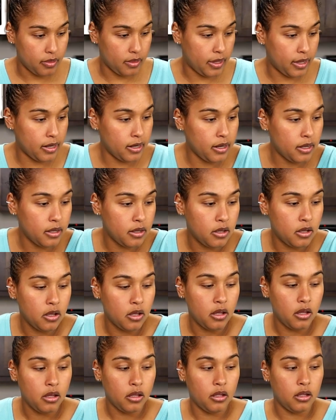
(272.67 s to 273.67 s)
Then
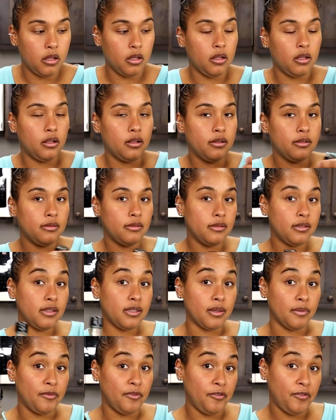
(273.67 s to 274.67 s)

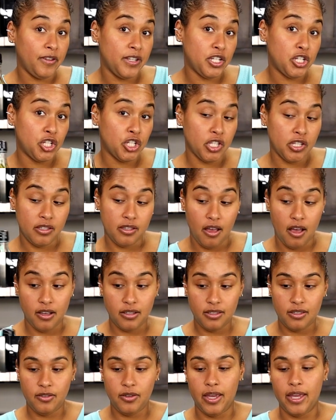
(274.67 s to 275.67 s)
some fish
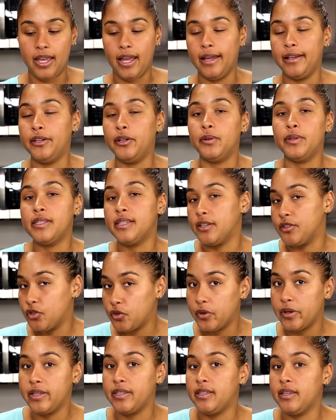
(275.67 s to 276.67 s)
sauce, okay? I know it sounds
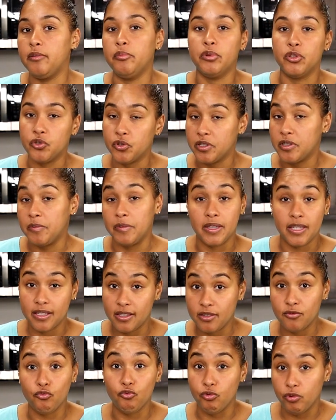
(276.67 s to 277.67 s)
crazy, but trust me,
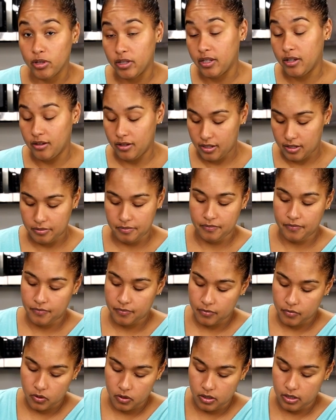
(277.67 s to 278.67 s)
it's really good,
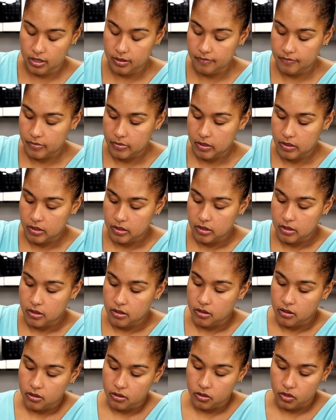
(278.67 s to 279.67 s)
okay?
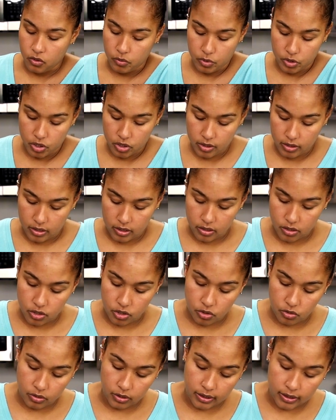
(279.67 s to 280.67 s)
So we're just gonna
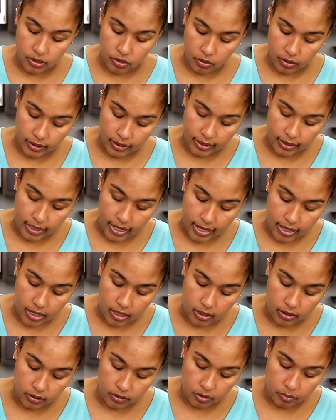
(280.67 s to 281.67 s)
do literally
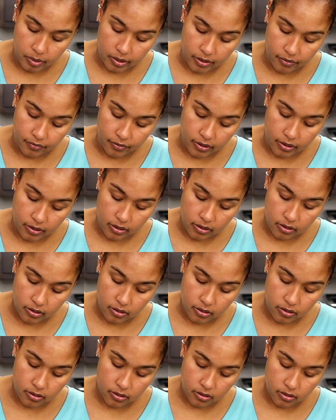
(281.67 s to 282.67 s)
like a little bit of a,
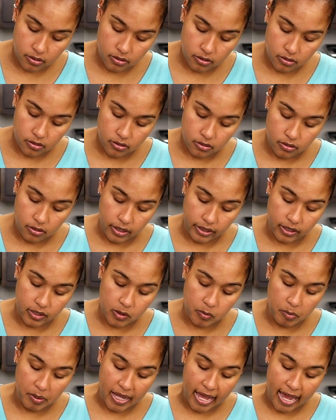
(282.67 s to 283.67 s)
like a
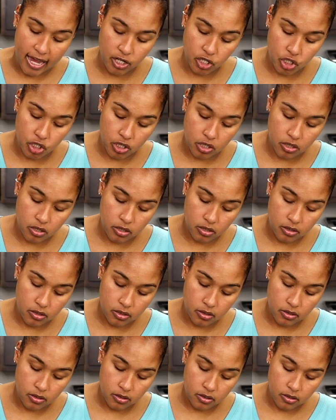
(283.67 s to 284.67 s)
splash,
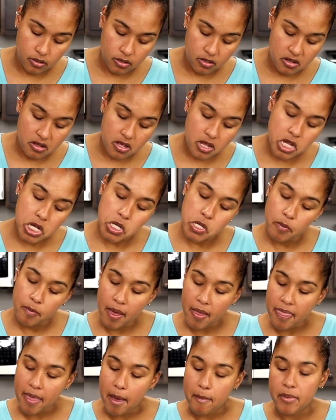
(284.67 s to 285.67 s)

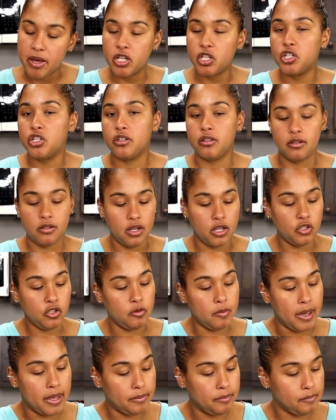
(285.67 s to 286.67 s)
not that much, not too
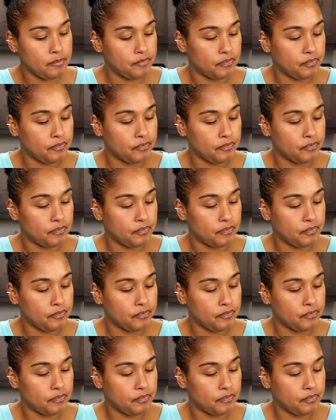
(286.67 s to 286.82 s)
bad.